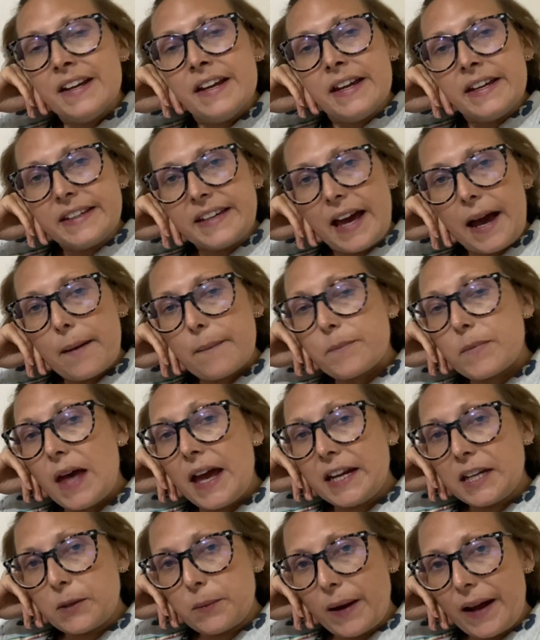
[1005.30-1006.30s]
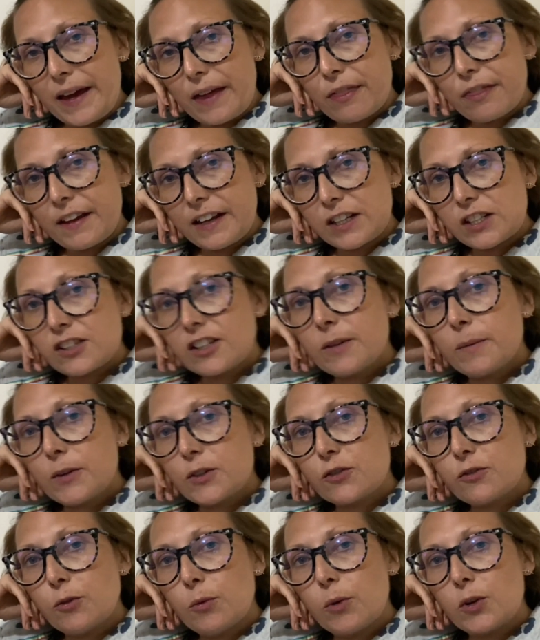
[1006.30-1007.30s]
yeah, anyway, thanks so
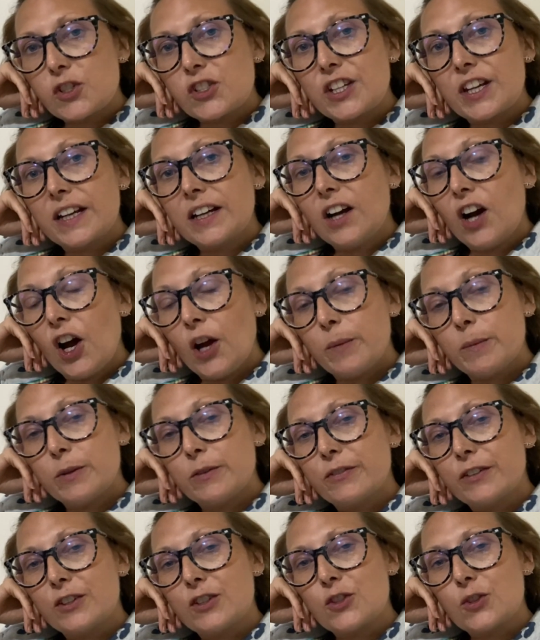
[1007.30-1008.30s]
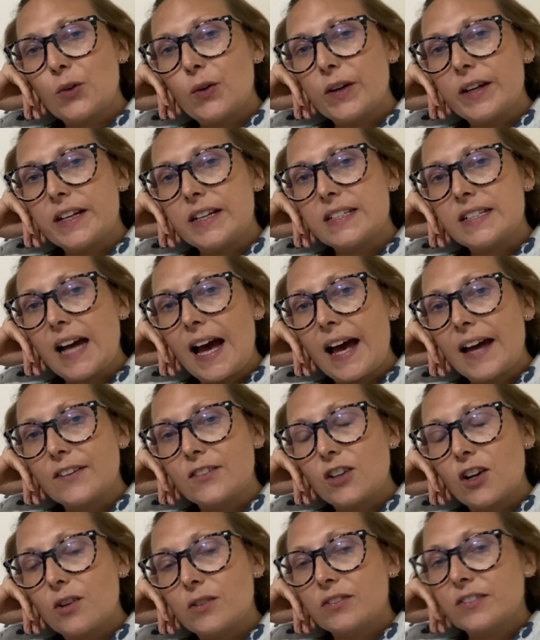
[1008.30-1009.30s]
much for watching. I hope you've enjoyed and
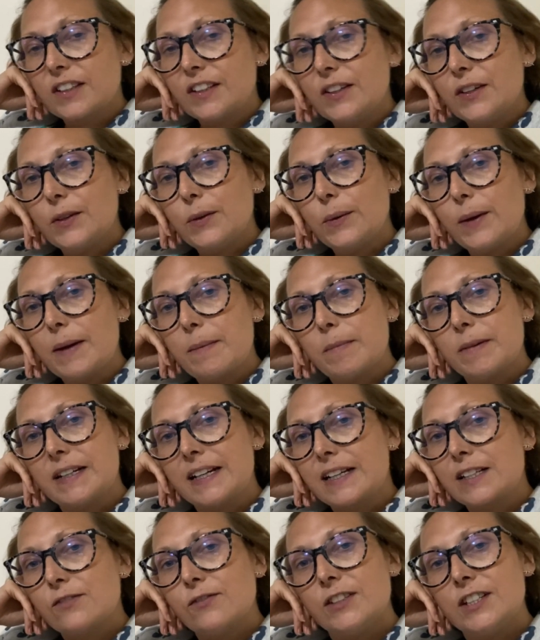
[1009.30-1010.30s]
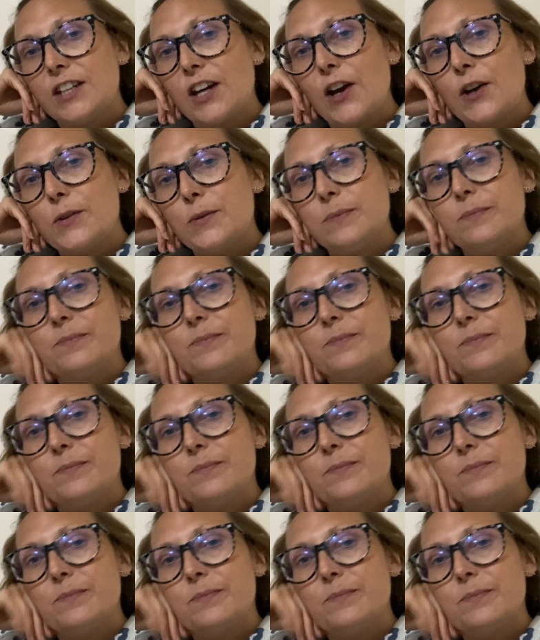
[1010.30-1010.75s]
I'll see you in my next video.